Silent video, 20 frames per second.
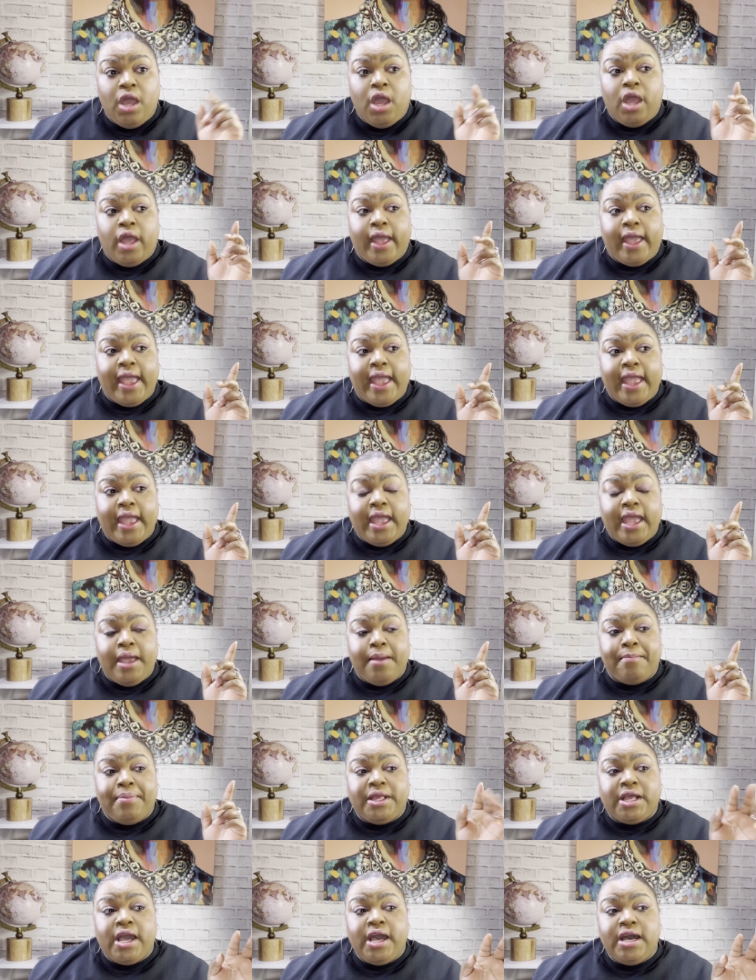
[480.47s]
And
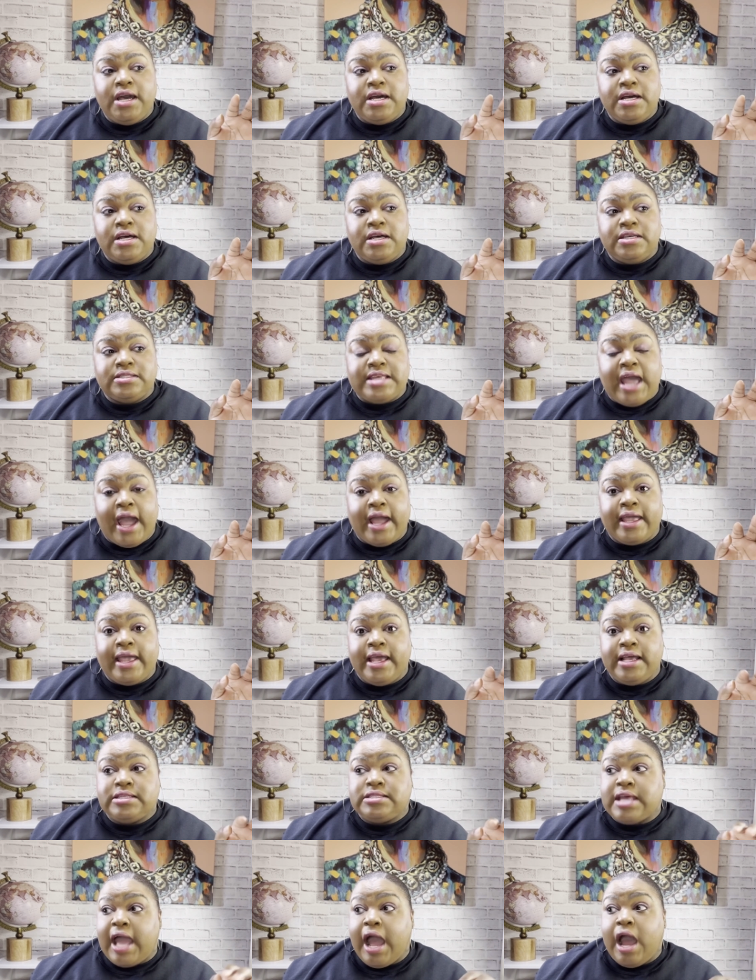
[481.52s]
because I
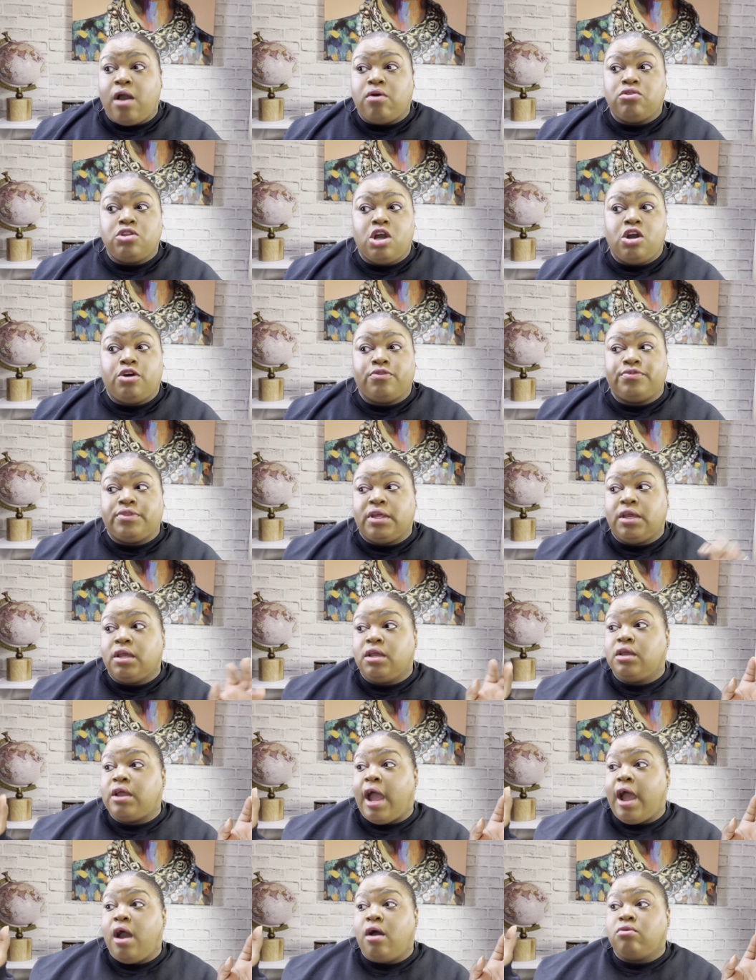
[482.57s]
guess I don't know if the
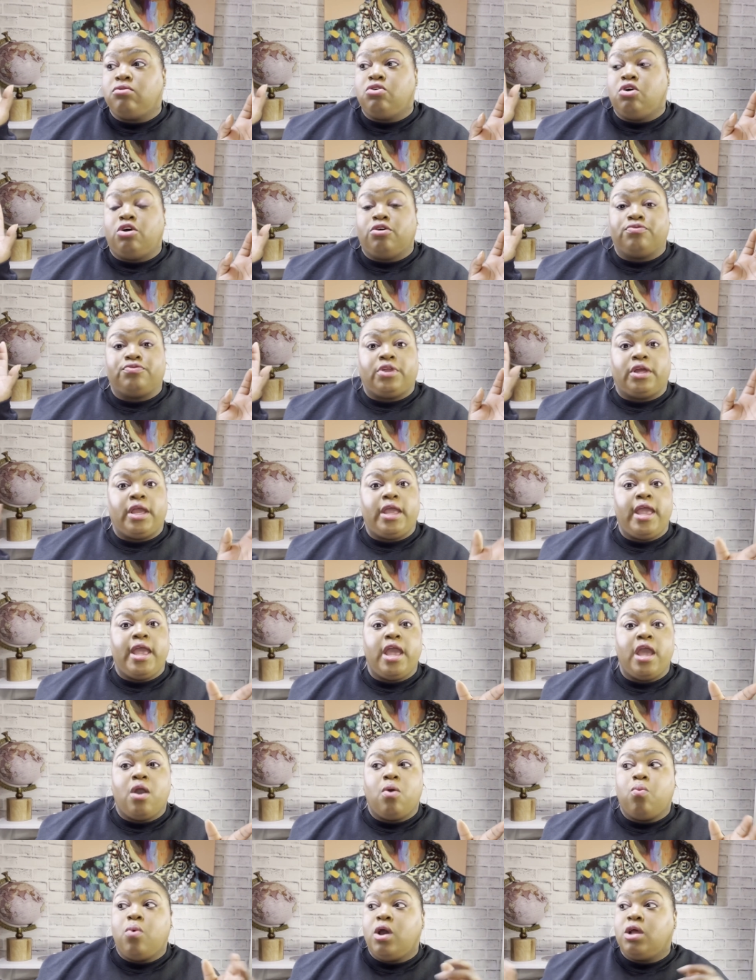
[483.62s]
I don't know if the
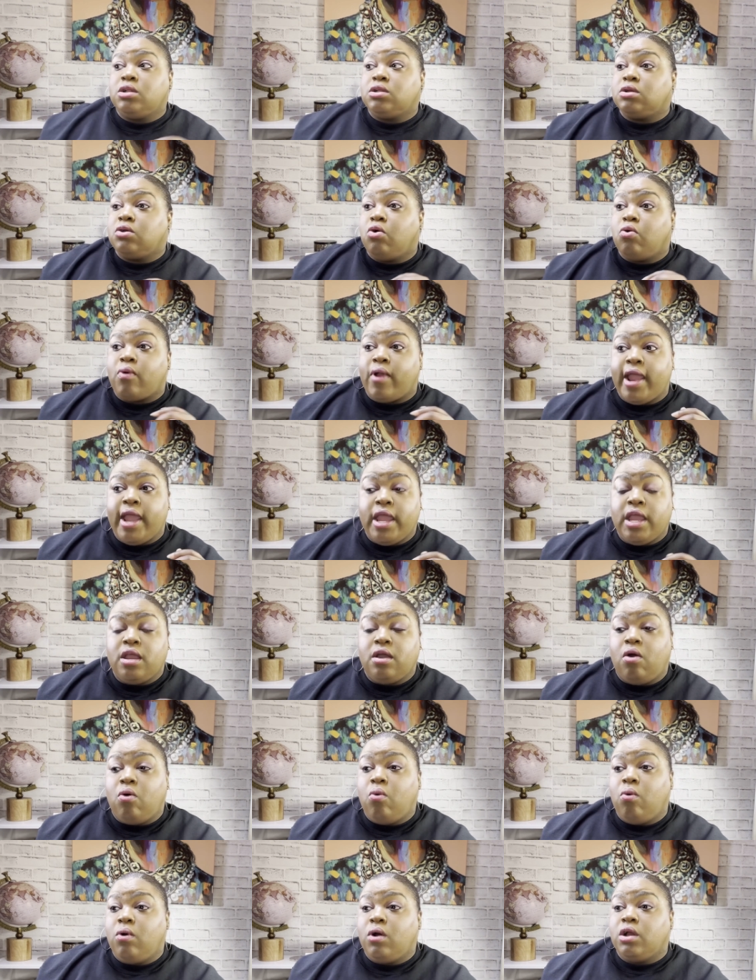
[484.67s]
hair wasn't great
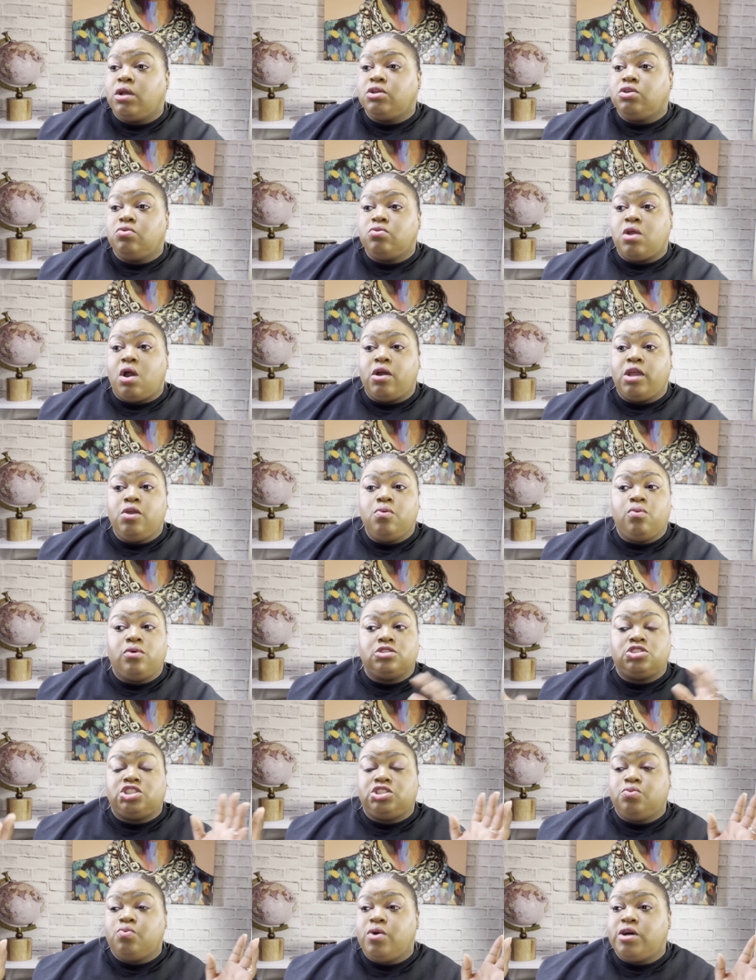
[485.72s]
or you know he
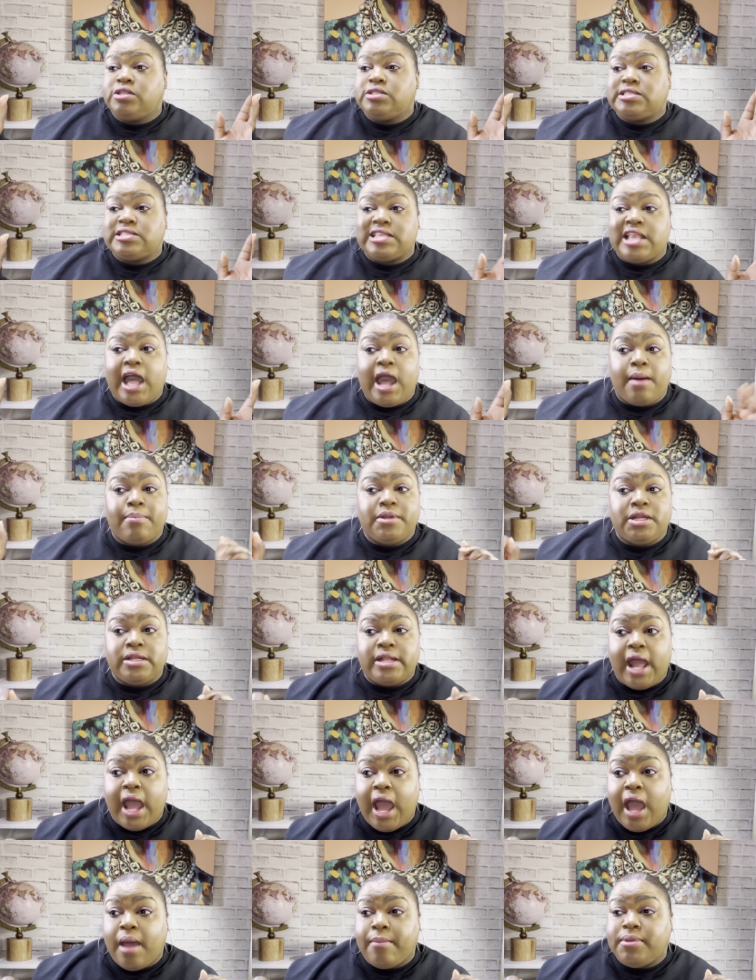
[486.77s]
she wasn't slobbing and
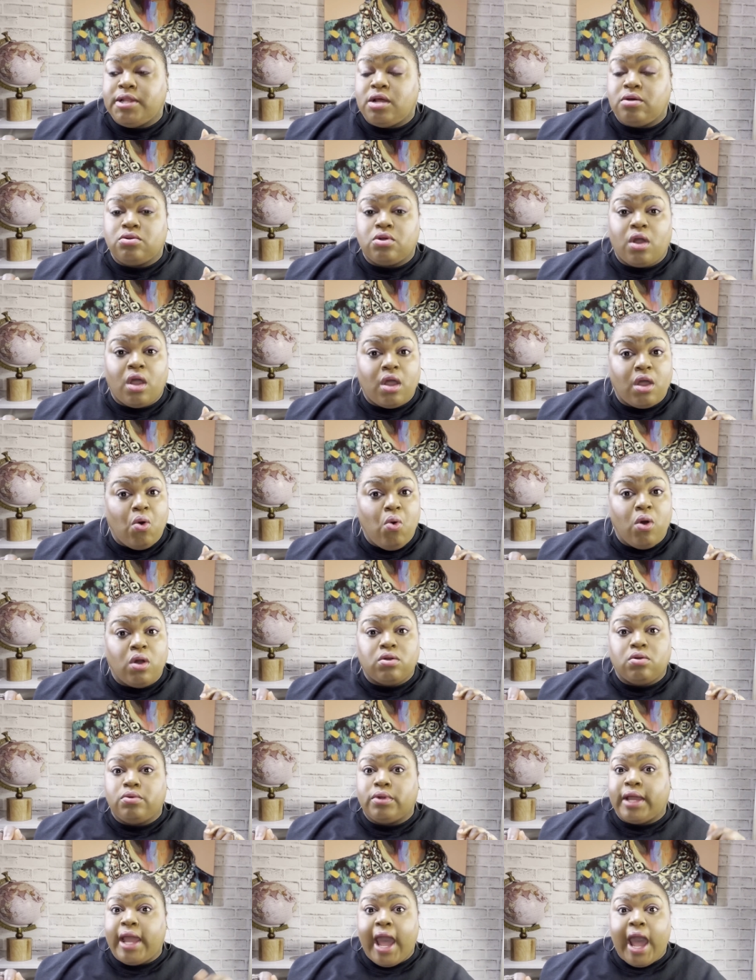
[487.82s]
knobbing on the corn on
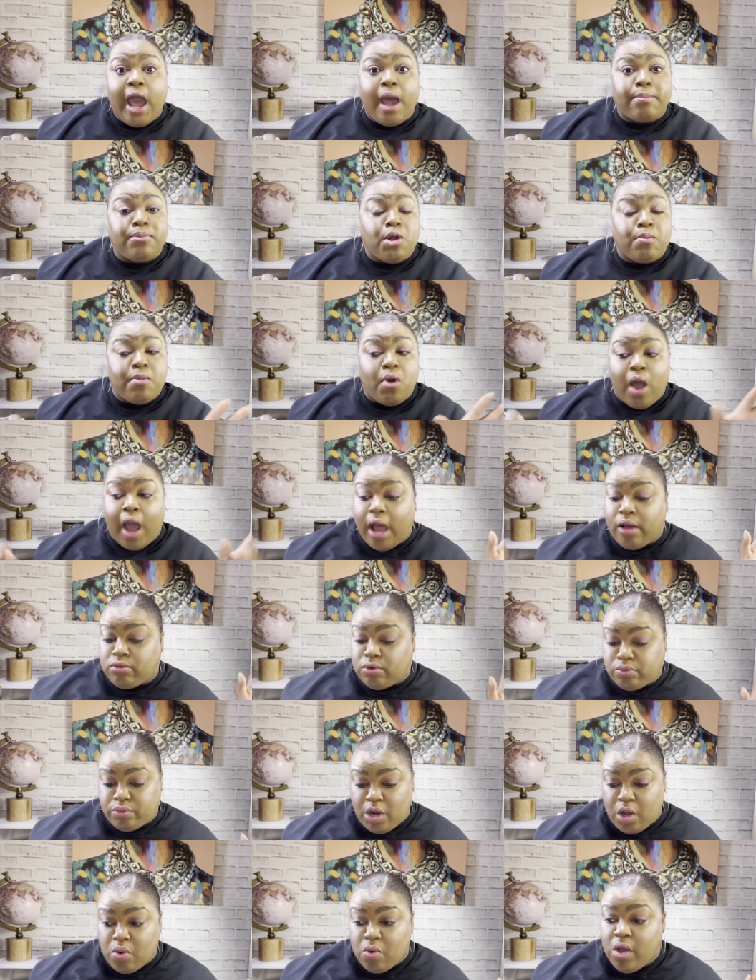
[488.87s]
the cob no more. I don't know.